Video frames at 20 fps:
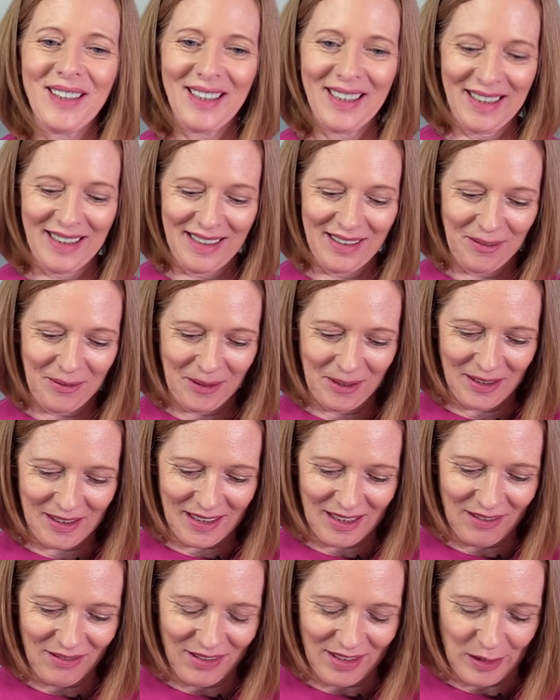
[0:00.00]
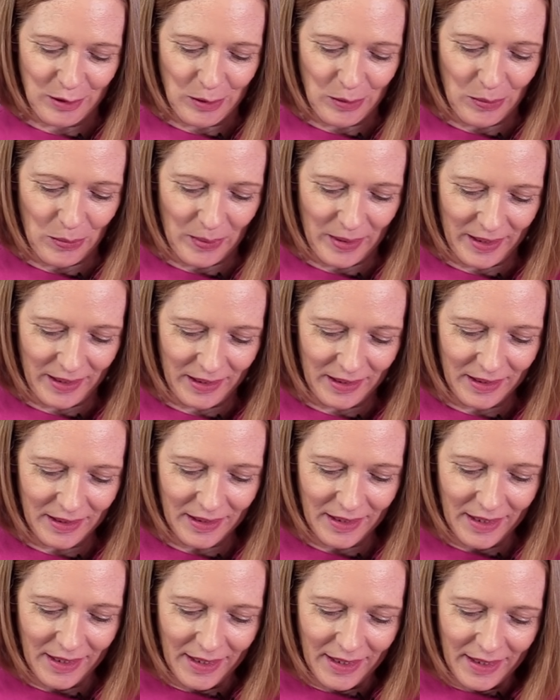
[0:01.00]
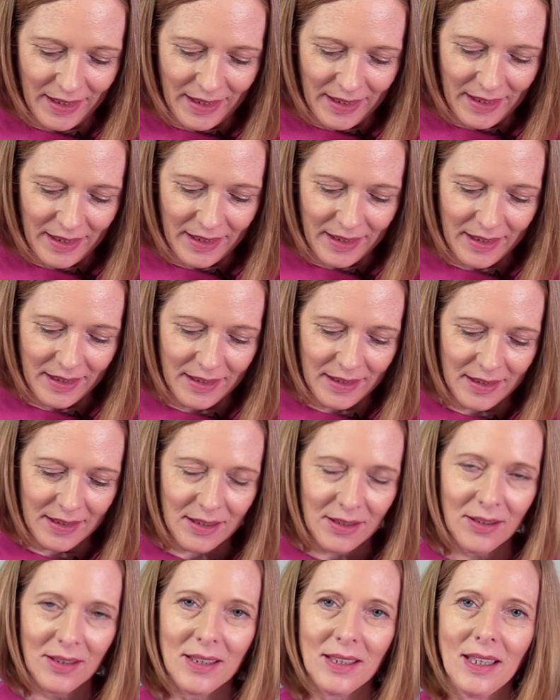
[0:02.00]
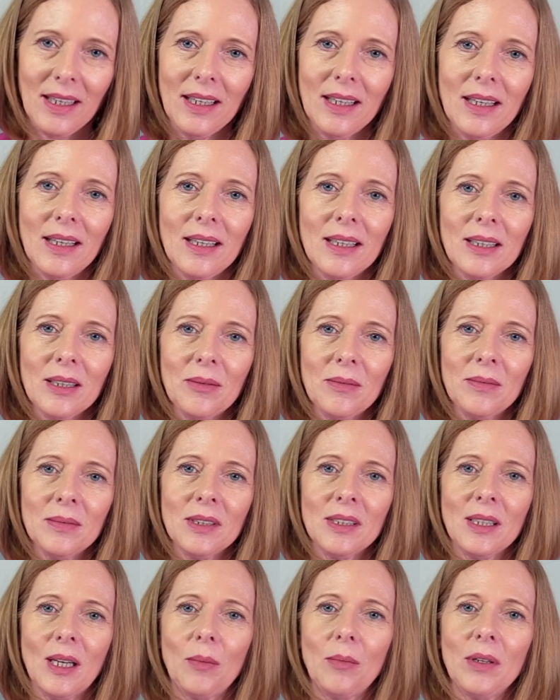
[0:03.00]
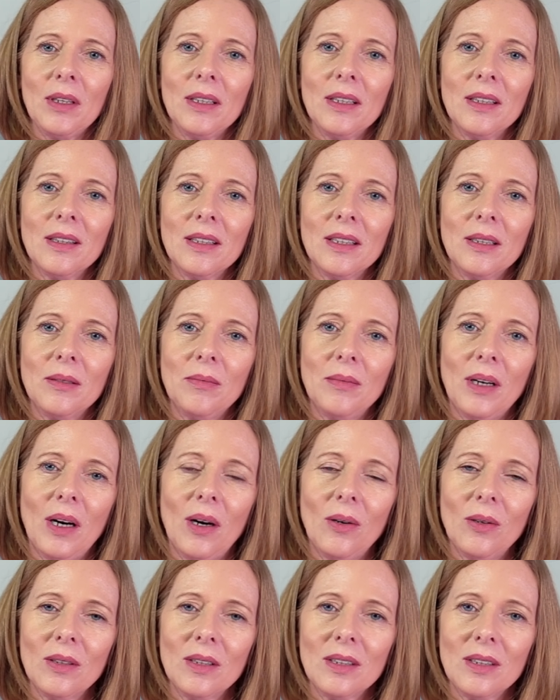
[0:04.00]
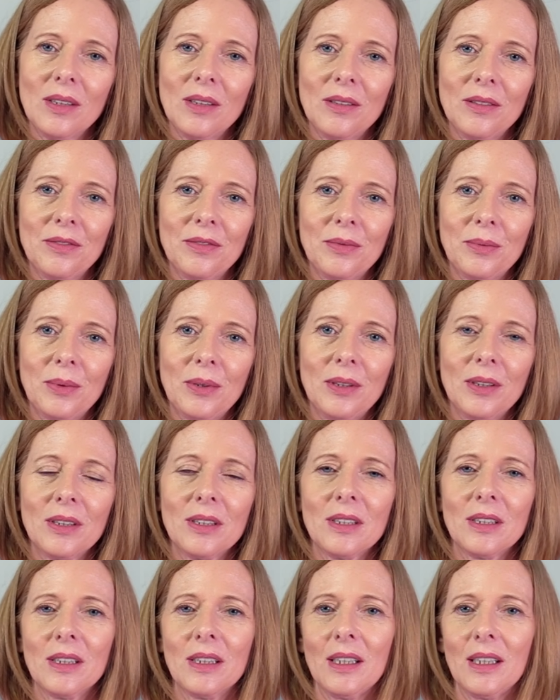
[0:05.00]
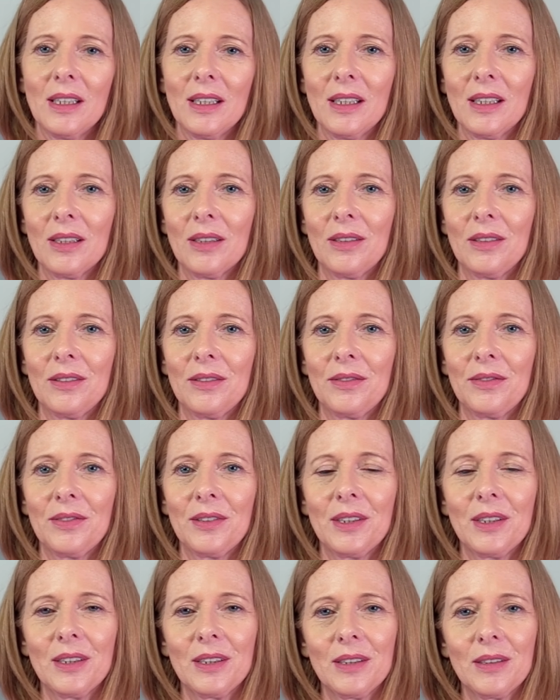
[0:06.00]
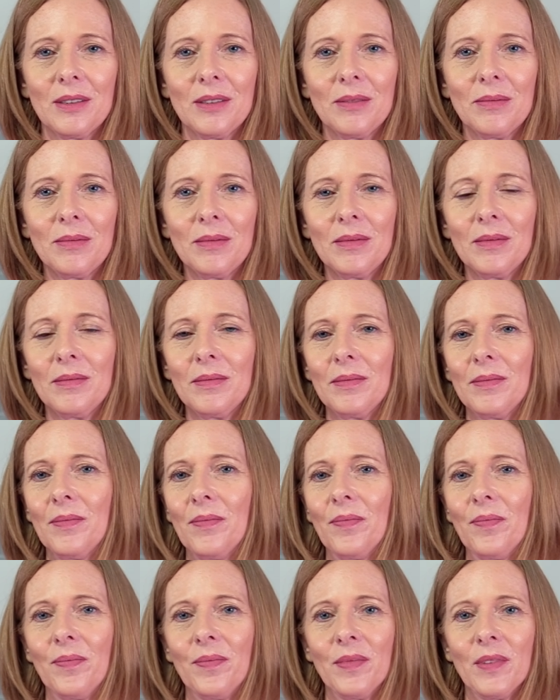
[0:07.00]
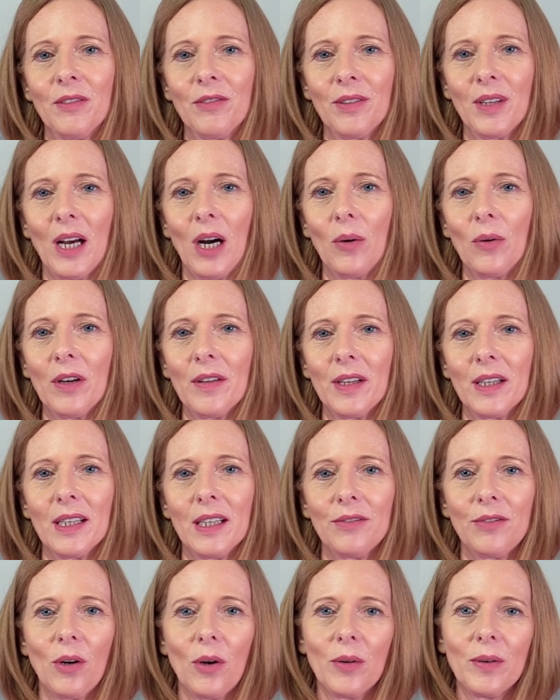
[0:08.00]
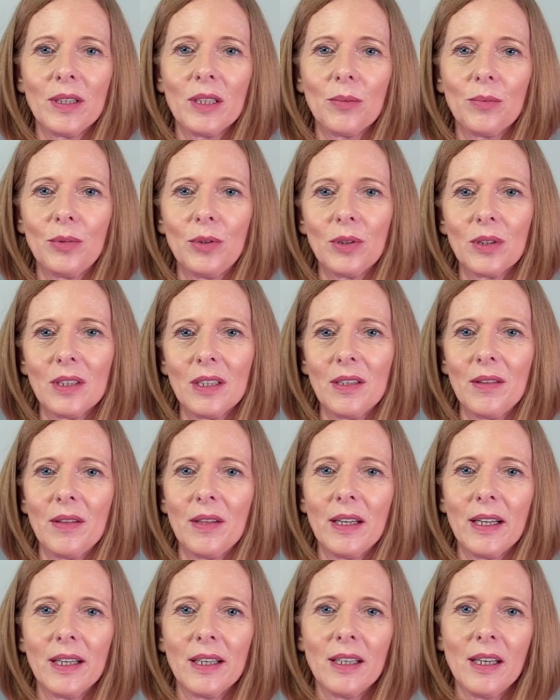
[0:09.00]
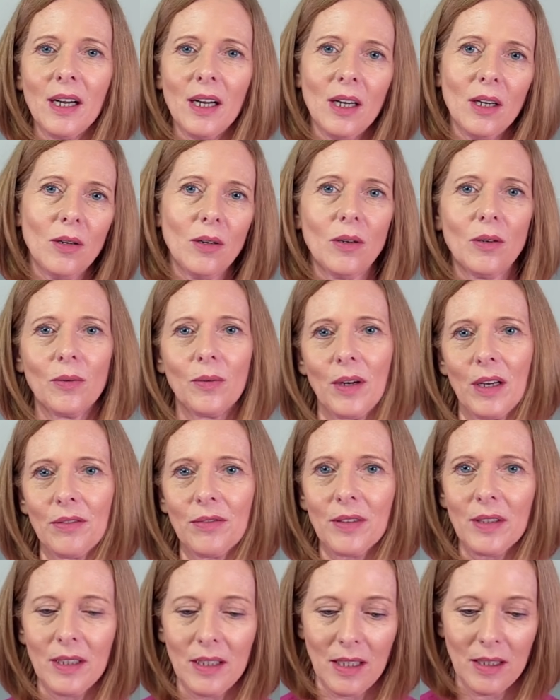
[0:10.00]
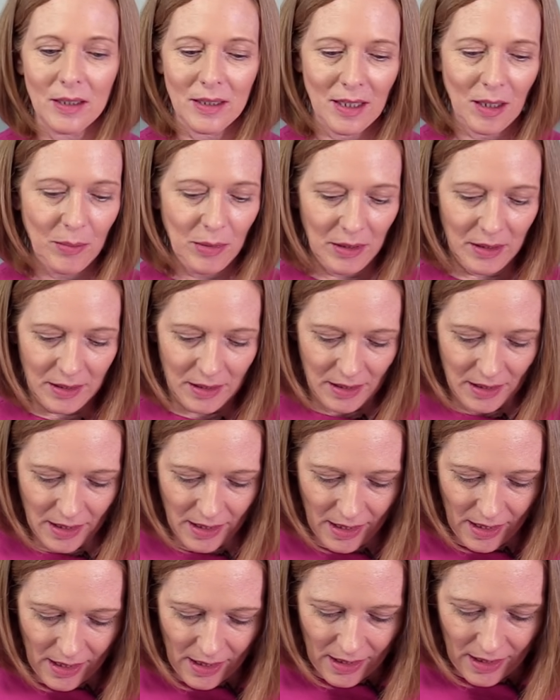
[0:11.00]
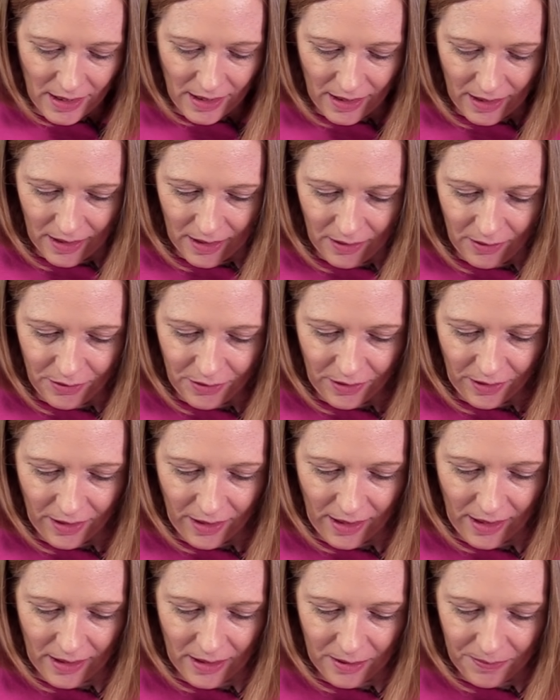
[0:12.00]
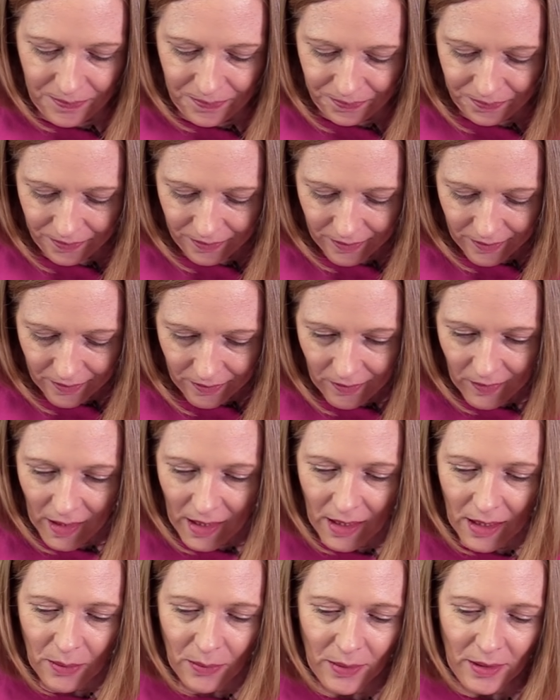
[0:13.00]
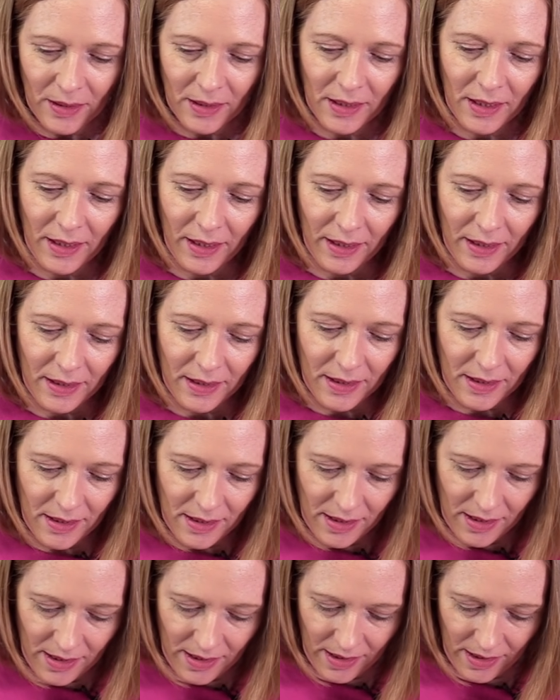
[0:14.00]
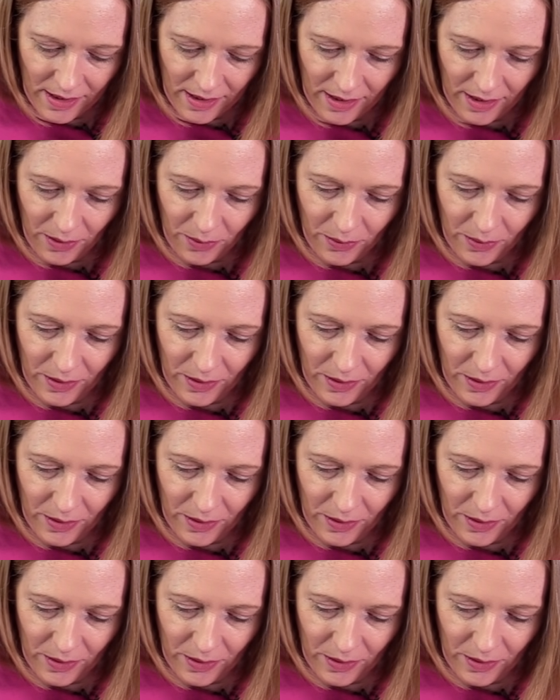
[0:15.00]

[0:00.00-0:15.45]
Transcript: and working very well. And today I'm doubling the amount of water and of flour that I've already put in there, or roughly double it. And for that I will again add